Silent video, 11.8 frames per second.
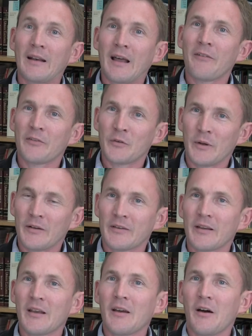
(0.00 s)
and
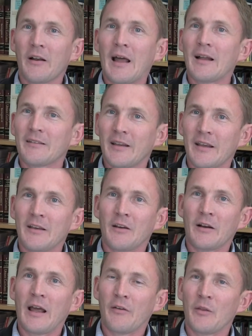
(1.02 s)
afterwards on our take
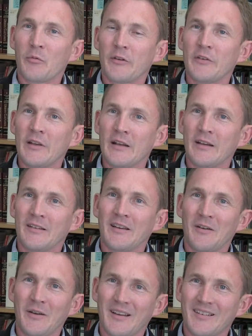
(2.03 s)
on how the proceedings are
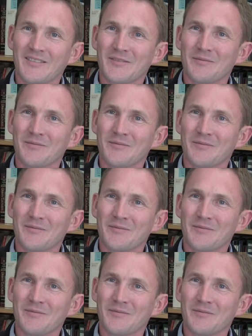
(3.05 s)
going.